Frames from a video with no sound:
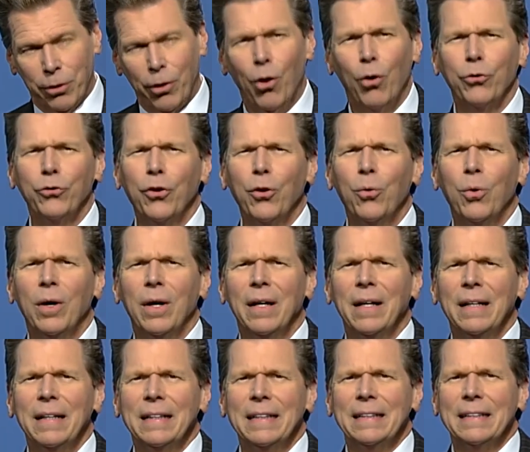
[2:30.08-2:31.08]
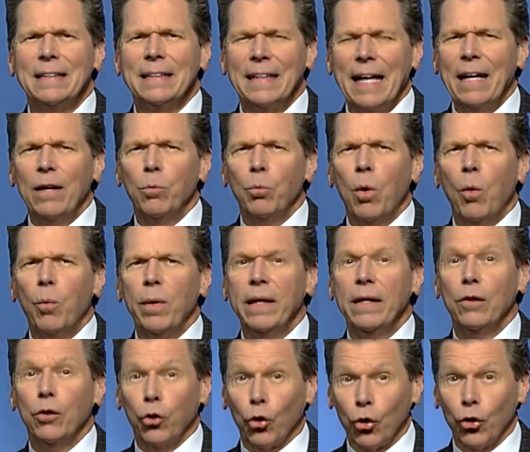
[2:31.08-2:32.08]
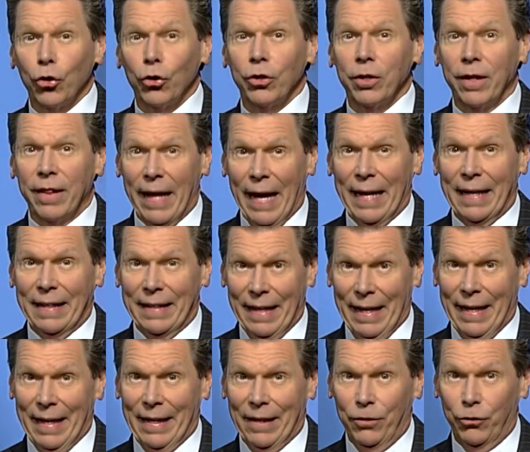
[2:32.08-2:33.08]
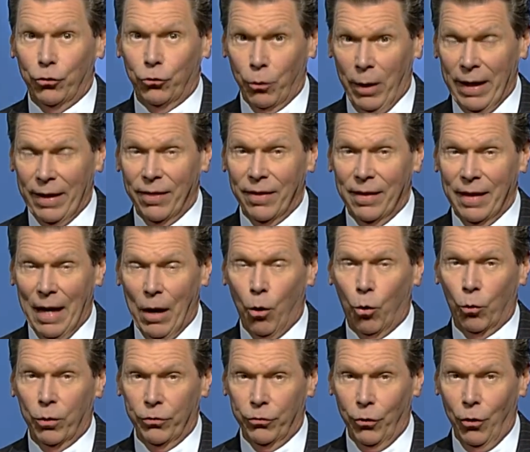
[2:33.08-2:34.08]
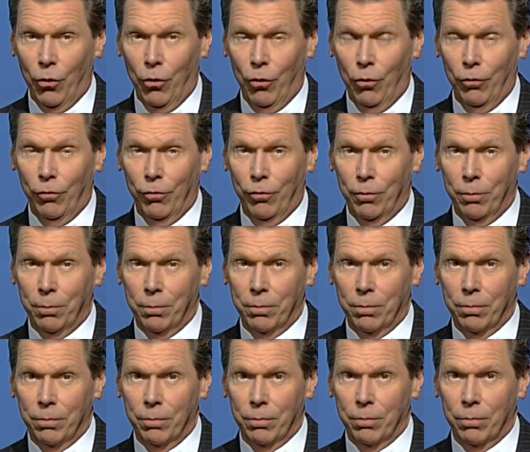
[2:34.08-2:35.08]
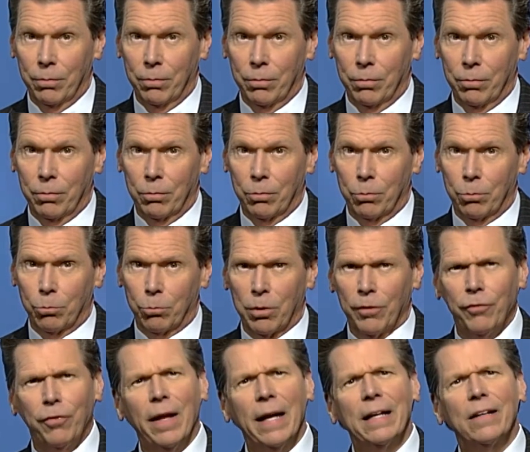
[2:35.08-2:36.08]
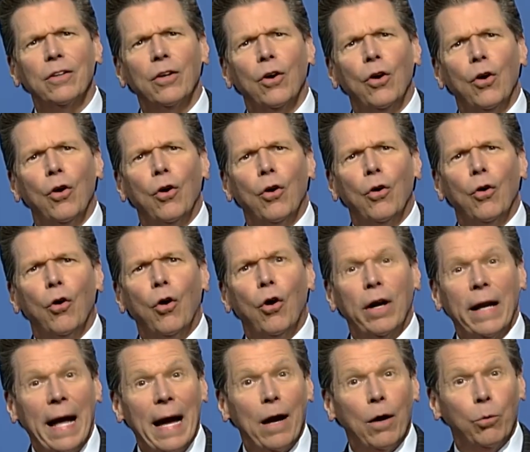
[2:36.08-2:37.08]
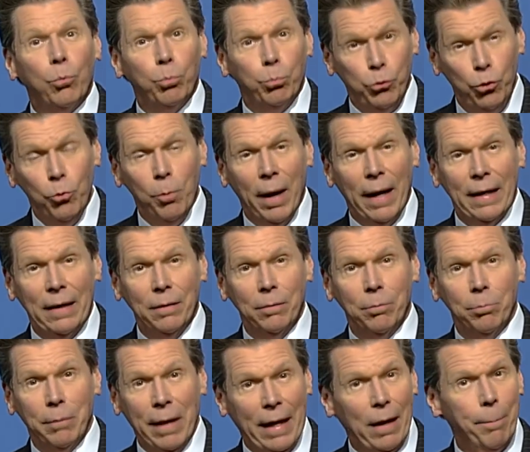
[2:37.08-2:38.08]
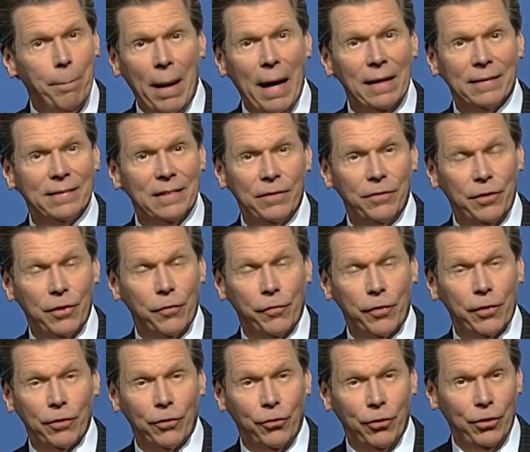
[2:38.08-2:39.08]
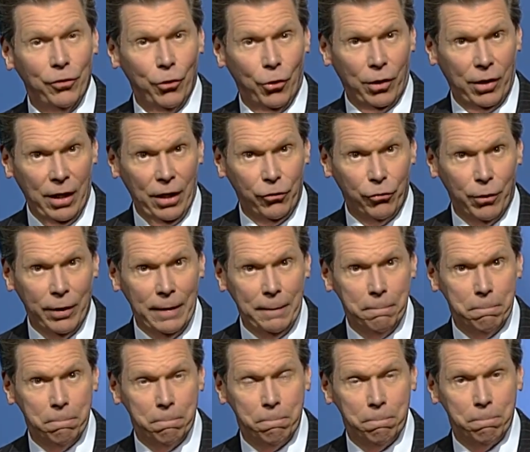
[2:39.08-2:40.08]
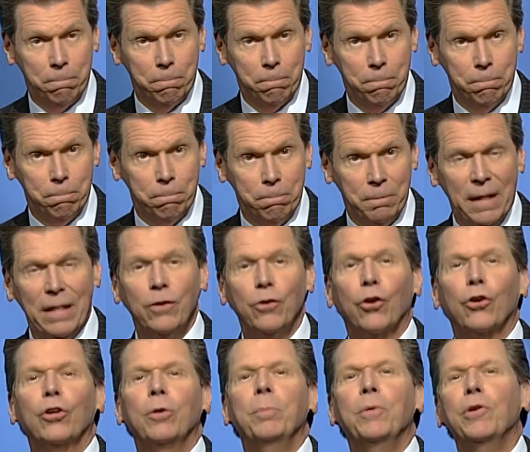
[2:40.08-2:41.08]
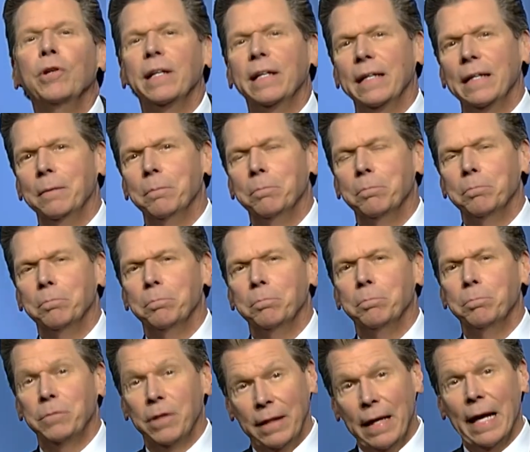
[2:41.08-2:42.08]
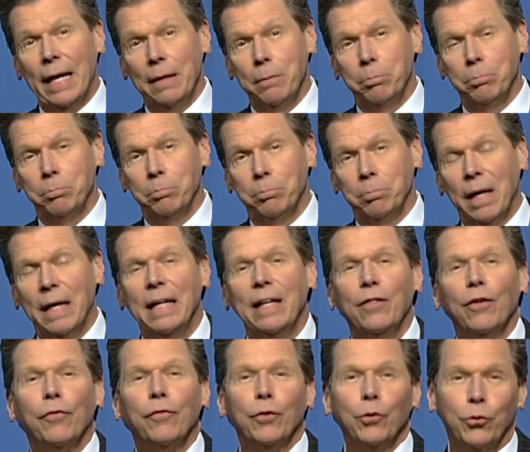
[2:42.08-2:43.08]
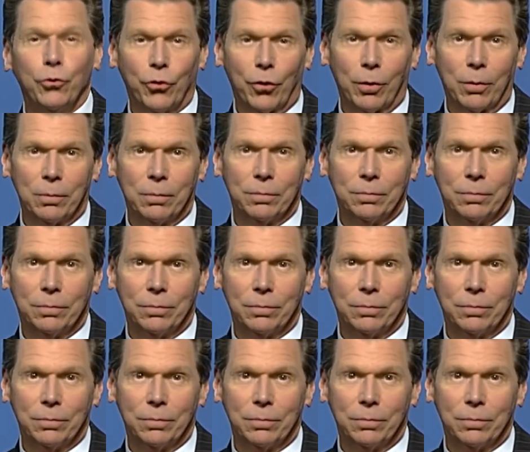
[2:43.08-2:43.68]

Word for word: but also let what we learned that day strengthen our resolve. Reflect on how you might make a positive difference in your country, in your community, today and in the future.